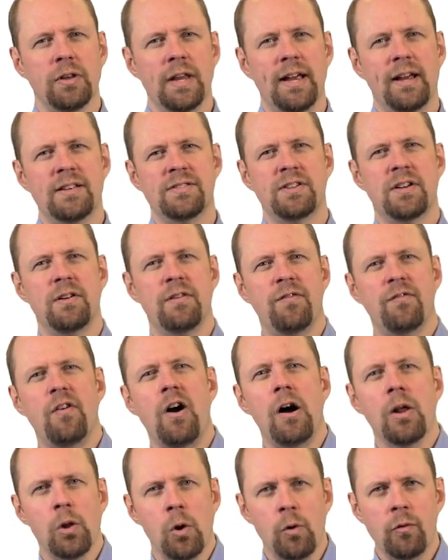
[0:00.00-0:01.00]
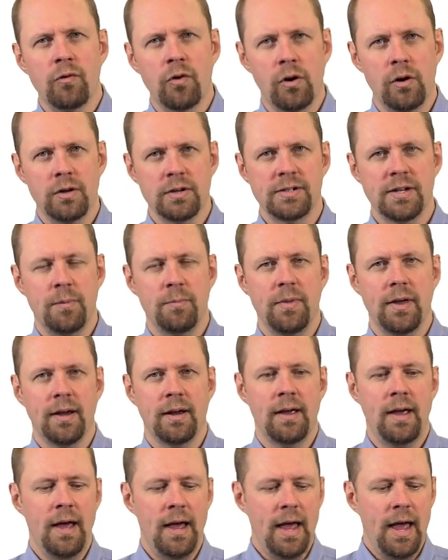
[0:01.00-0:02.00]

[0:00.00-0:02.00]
like it's going to fall over or something.